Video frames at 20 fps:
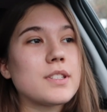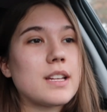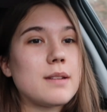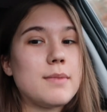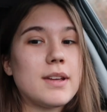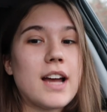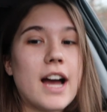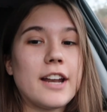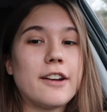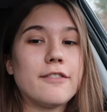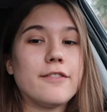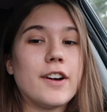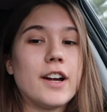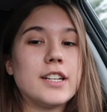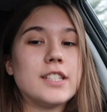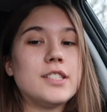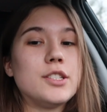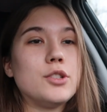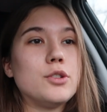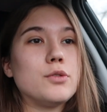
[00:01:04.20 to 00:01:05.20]
it's gonna be kind of
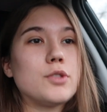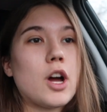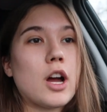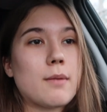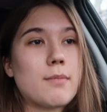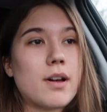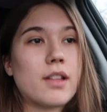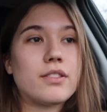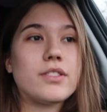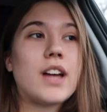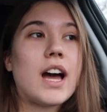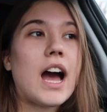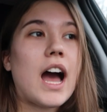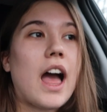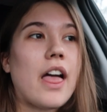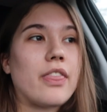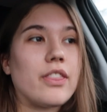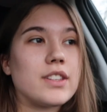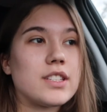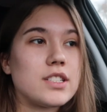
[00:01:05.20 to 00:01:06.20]
fun to talk about
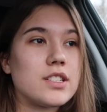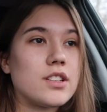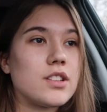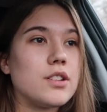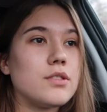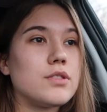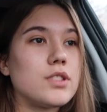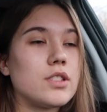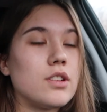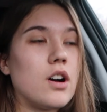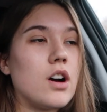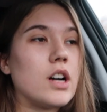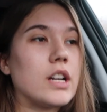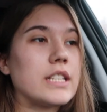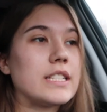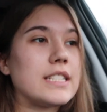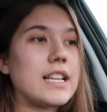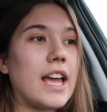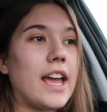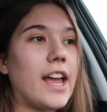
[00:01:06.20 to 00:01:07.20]
that and listen to those
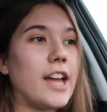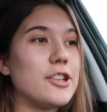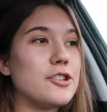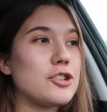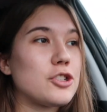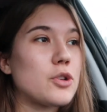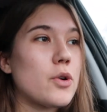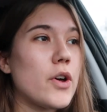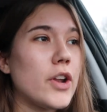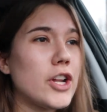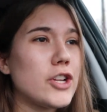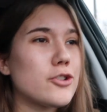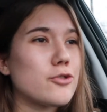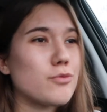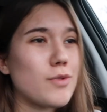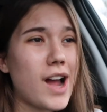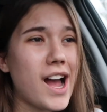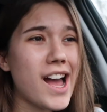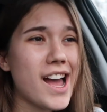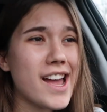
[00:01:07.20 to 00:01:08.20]
songs and just go on a
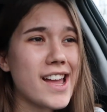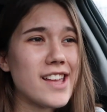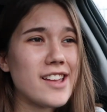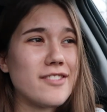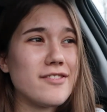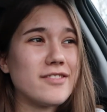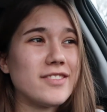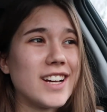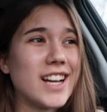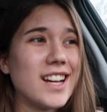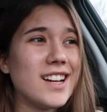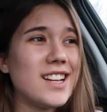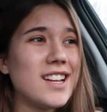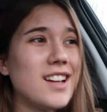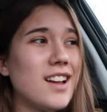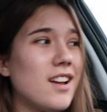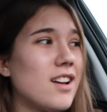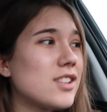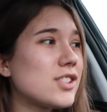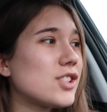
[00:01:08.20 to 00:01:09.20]
drive.
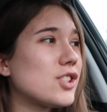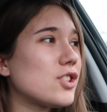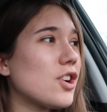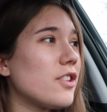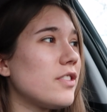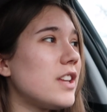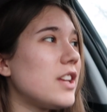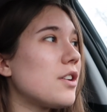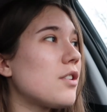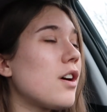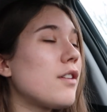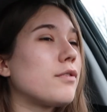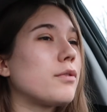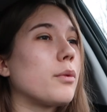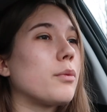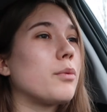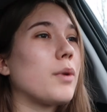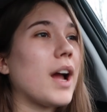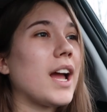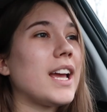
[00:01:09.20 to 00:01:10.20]
Starting the year
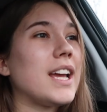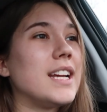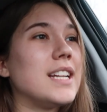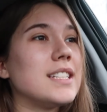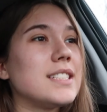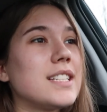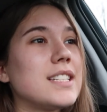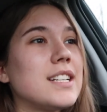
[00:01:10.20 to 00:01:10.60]
off right.